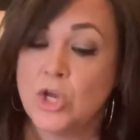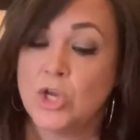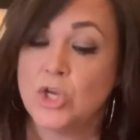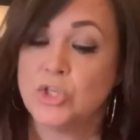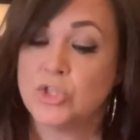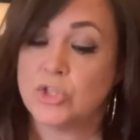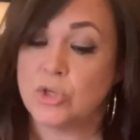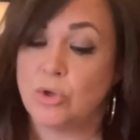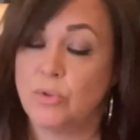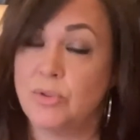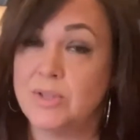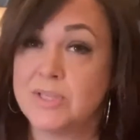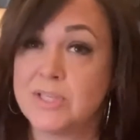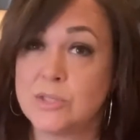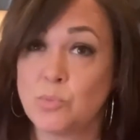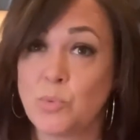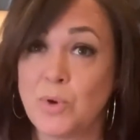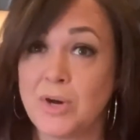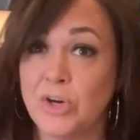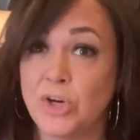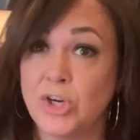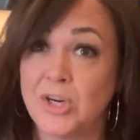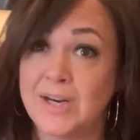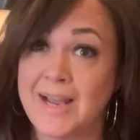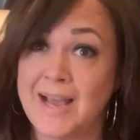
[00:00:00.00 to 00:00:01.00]
So this is
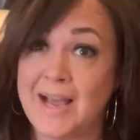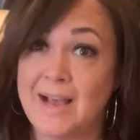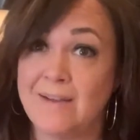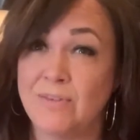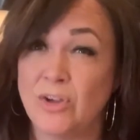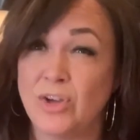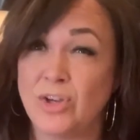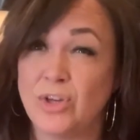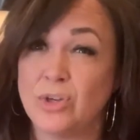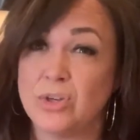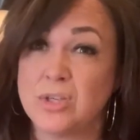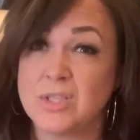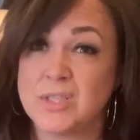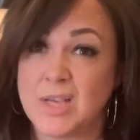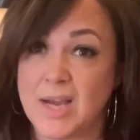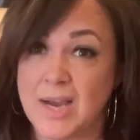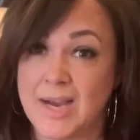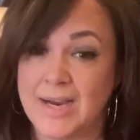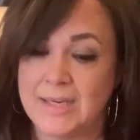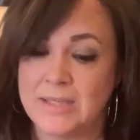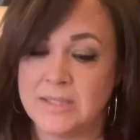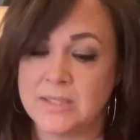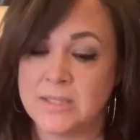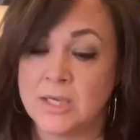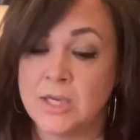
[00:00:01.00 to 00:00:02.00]
where you're gonna have all your
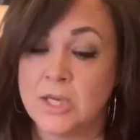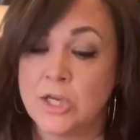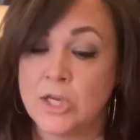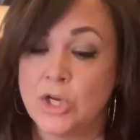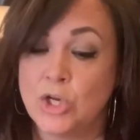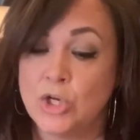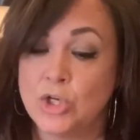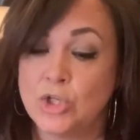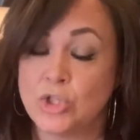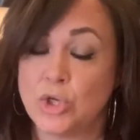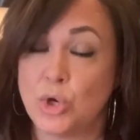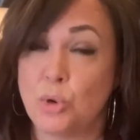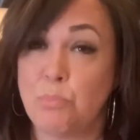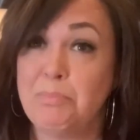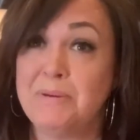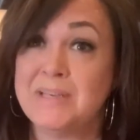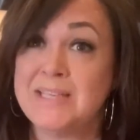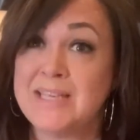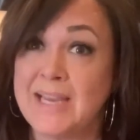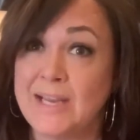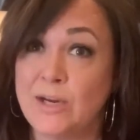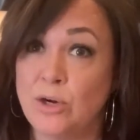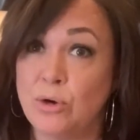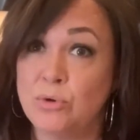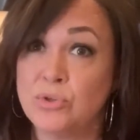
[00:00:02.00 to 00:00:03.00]
sides. So
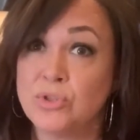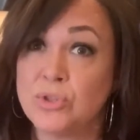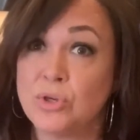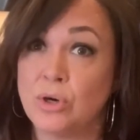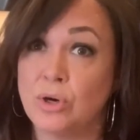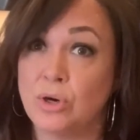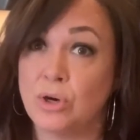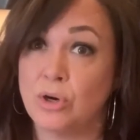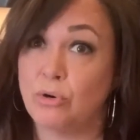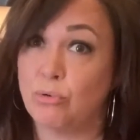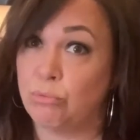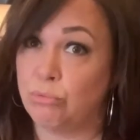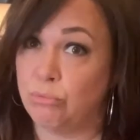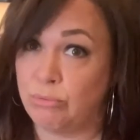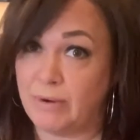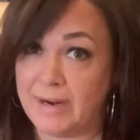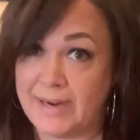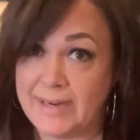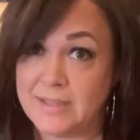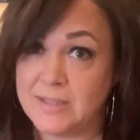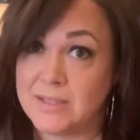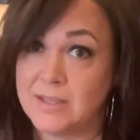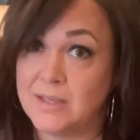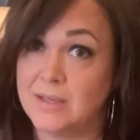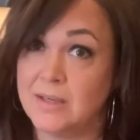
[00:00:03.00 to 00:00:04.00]
potatoes are a
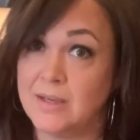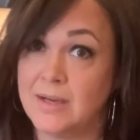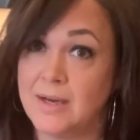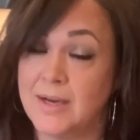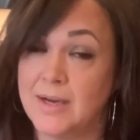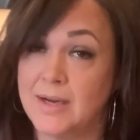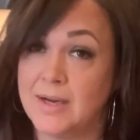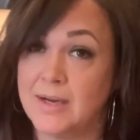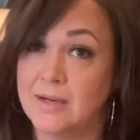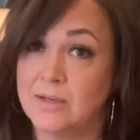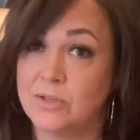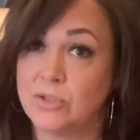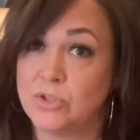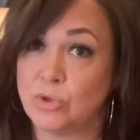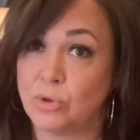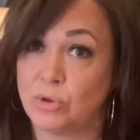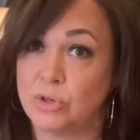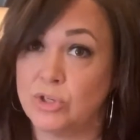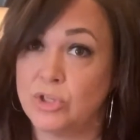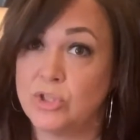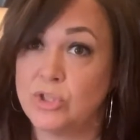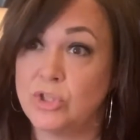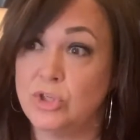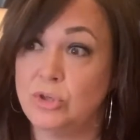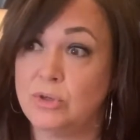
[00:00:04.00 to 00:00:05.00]
great
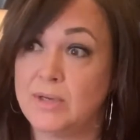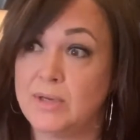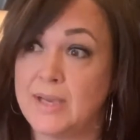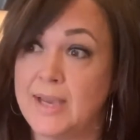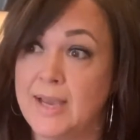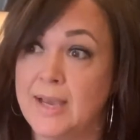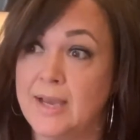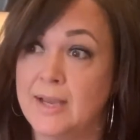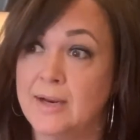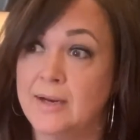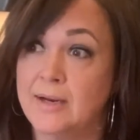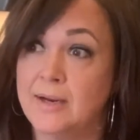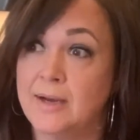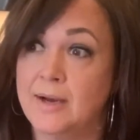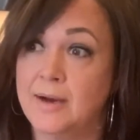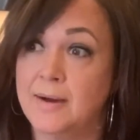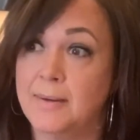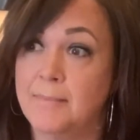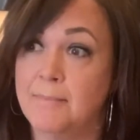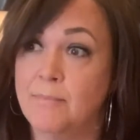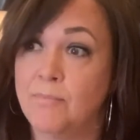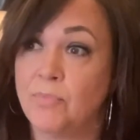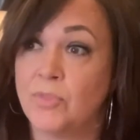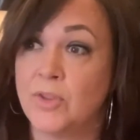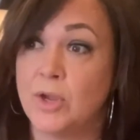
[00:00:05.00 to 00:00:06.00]
source. You can
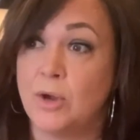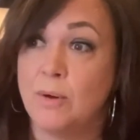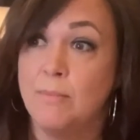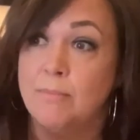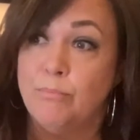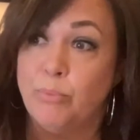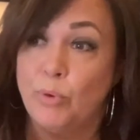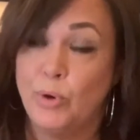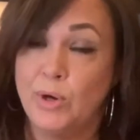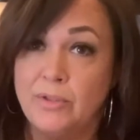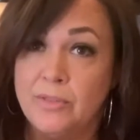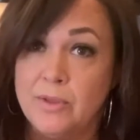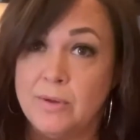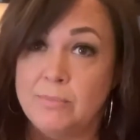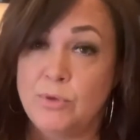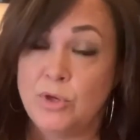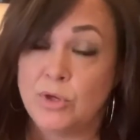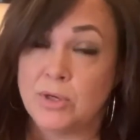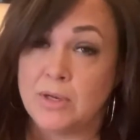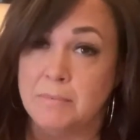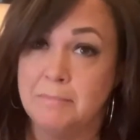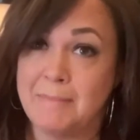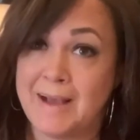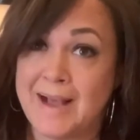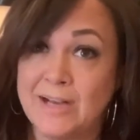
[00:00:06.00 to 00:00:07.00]
boil them, you
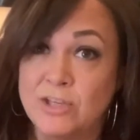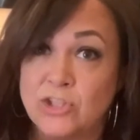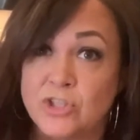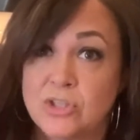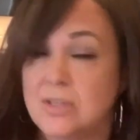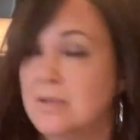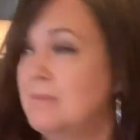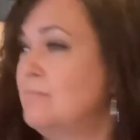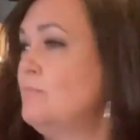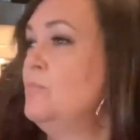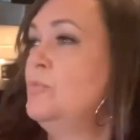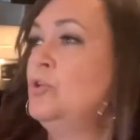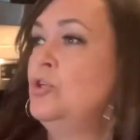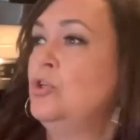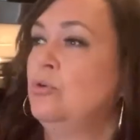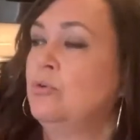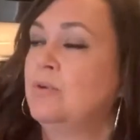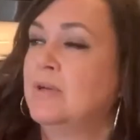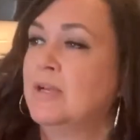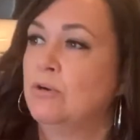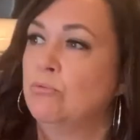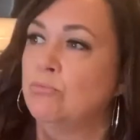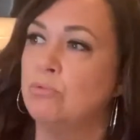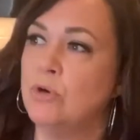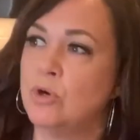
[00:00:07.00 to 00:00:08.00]
can mash them, you
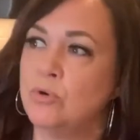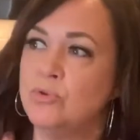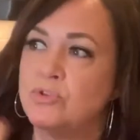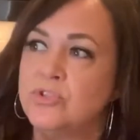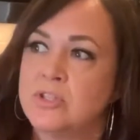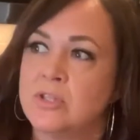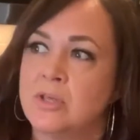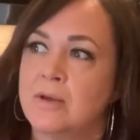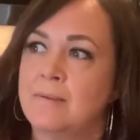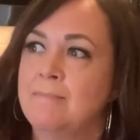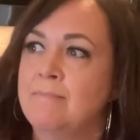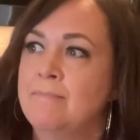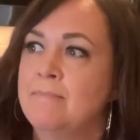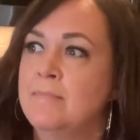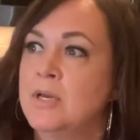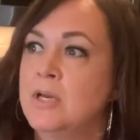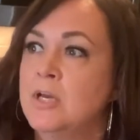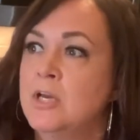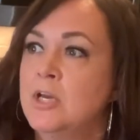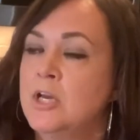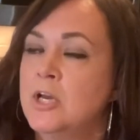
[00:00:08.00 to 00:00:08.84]
can roast them.